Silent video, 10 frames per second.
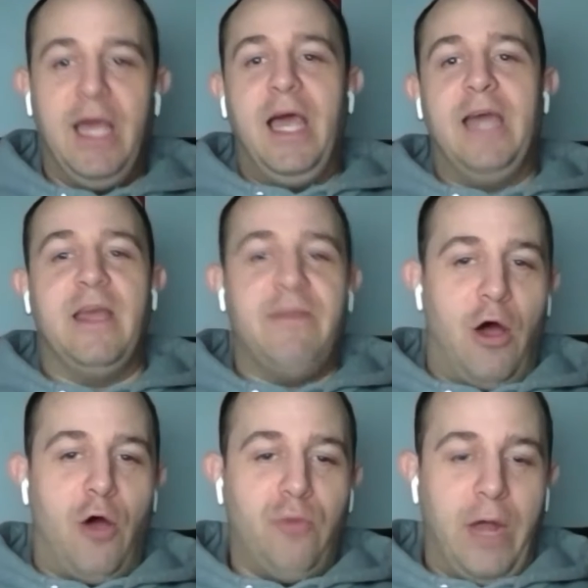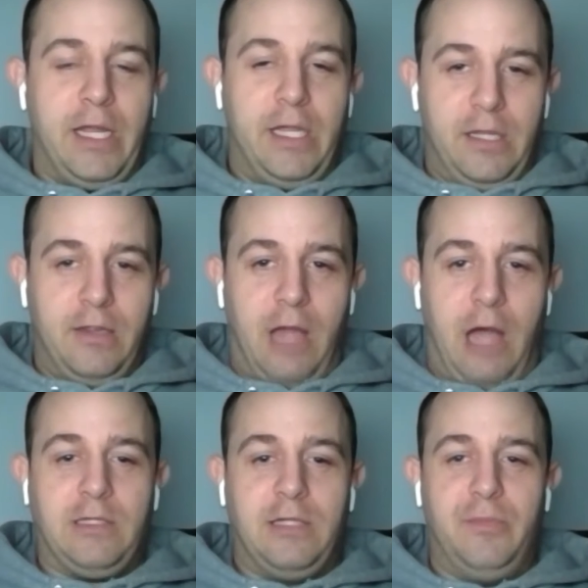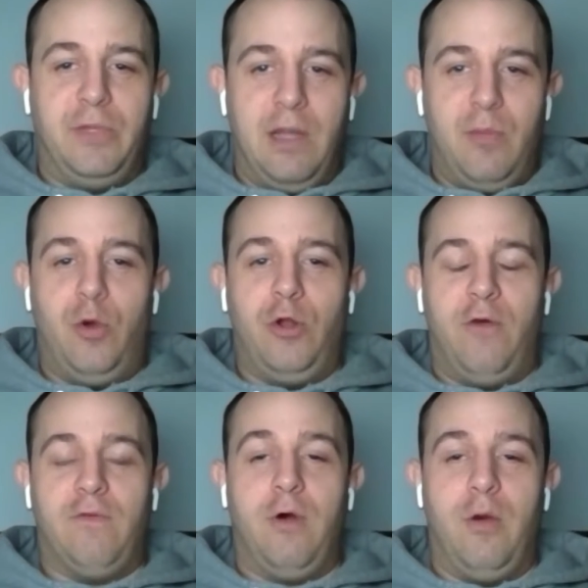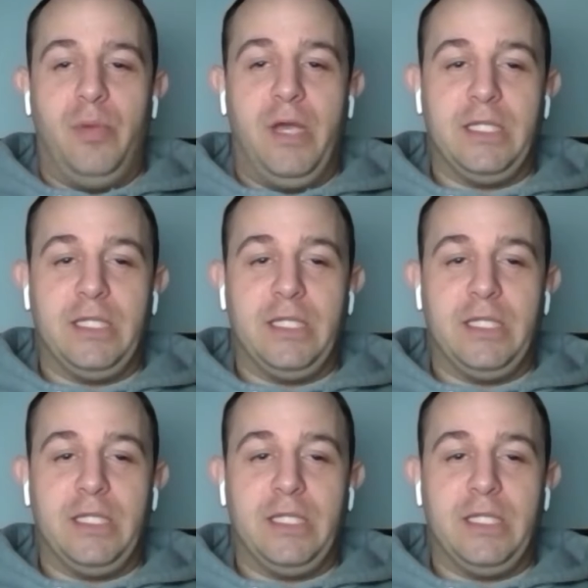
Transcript: And they've already locked up the number one overall pick.